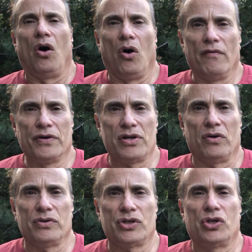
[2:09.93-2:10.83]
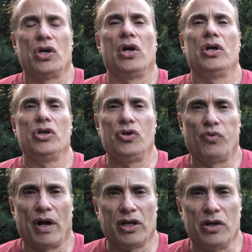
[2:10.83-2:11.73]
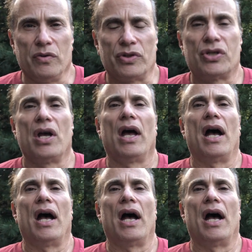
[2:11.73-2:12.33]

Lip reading: overdose, drug use,